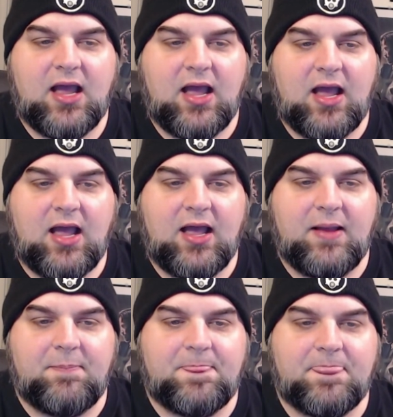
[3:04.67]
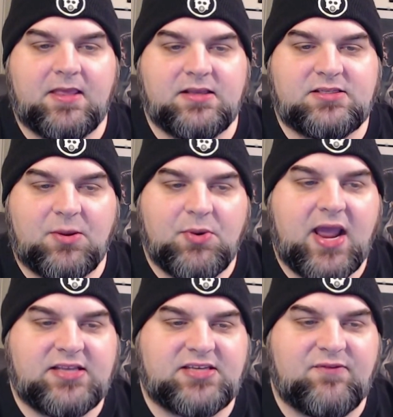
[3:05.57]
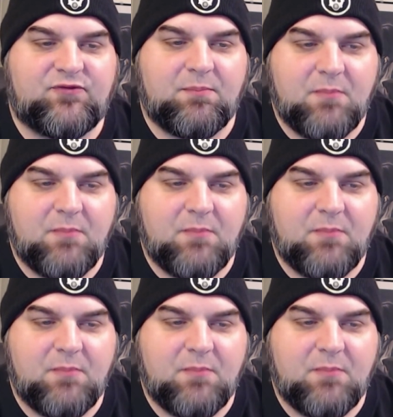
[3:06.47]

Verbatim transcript: uh, someone asking for